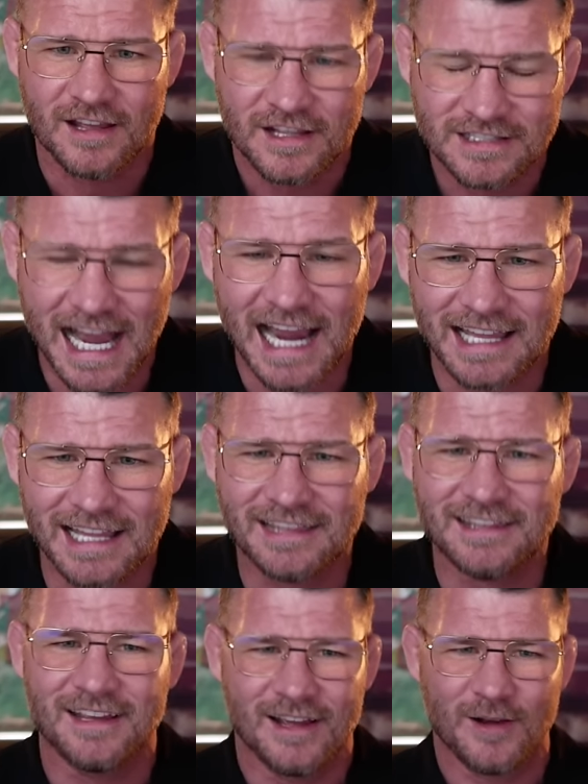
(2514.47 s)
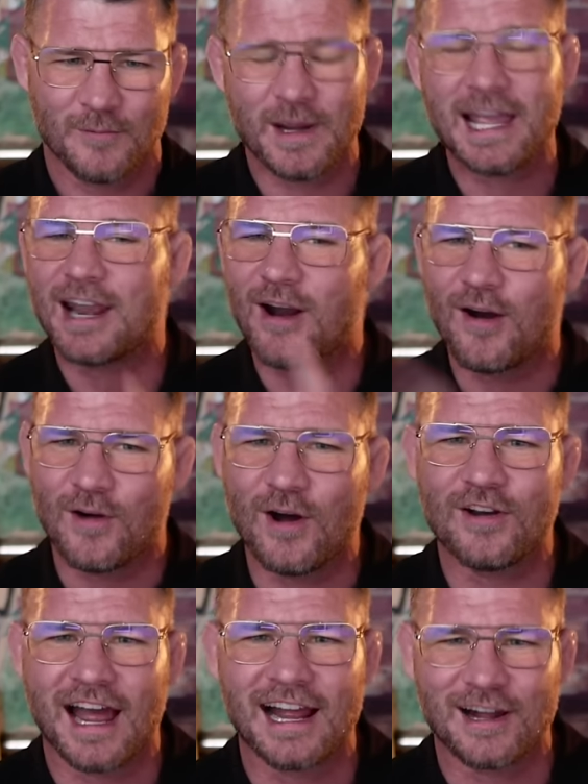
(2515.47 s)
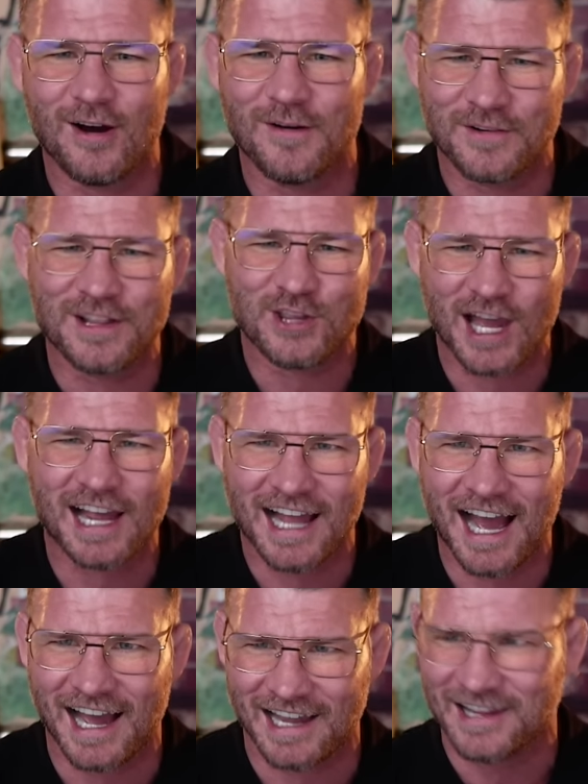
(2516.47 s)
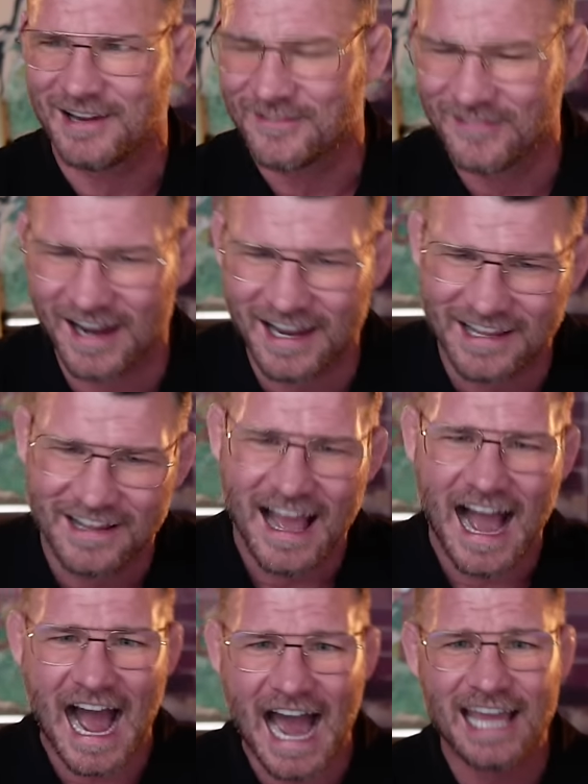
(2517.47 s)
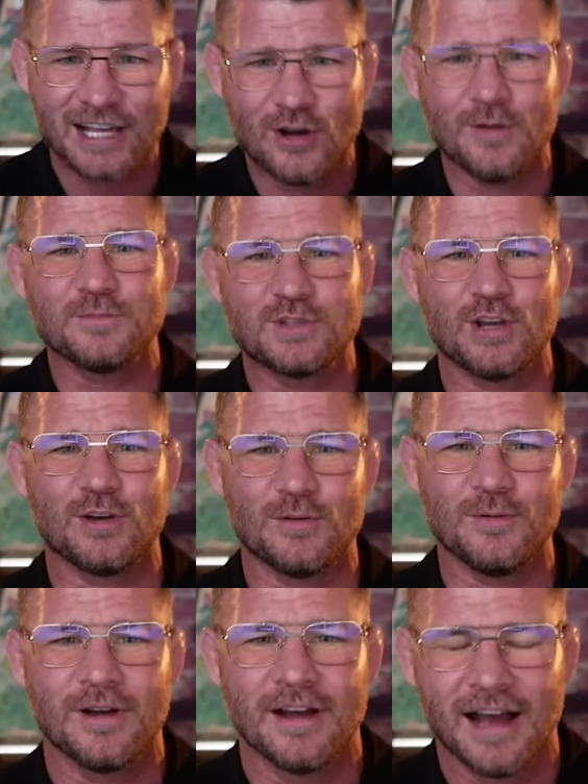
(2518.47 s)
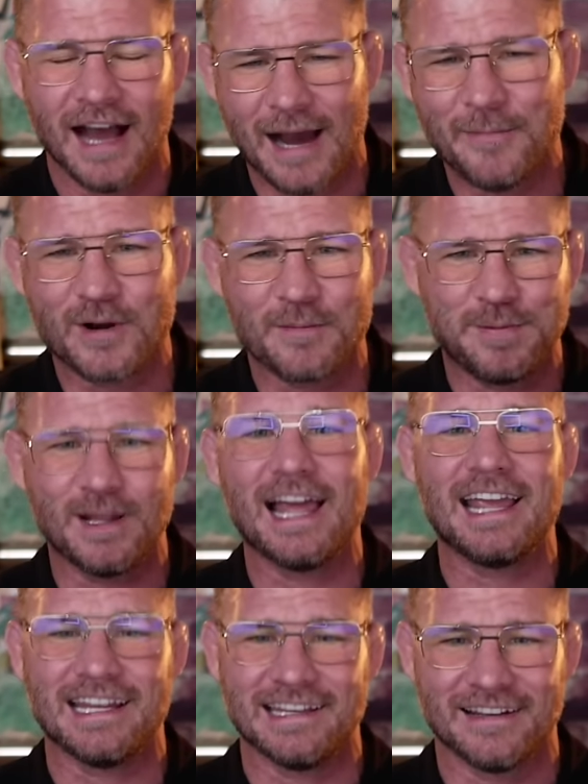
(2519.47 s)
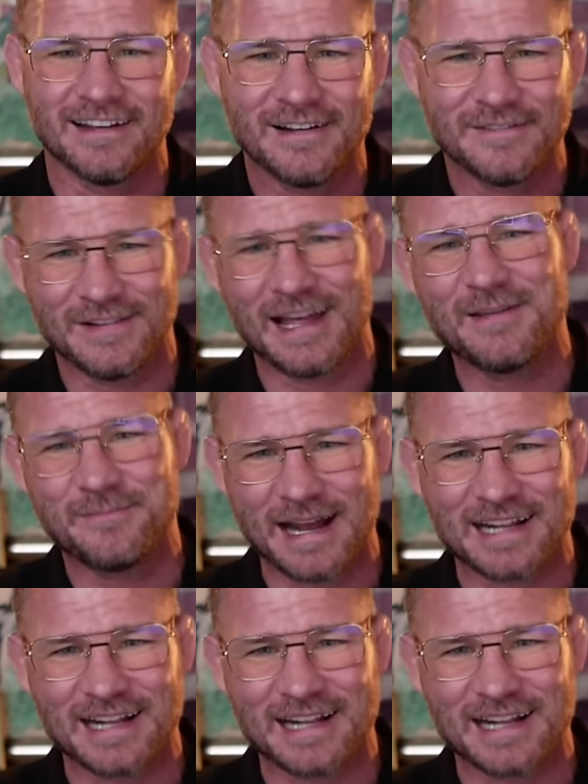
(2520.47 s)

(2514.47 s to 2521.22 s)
Thailand? Yeah. We had yeah. our own hangover in Shanghai, right? I come to, I'm on a plane flying back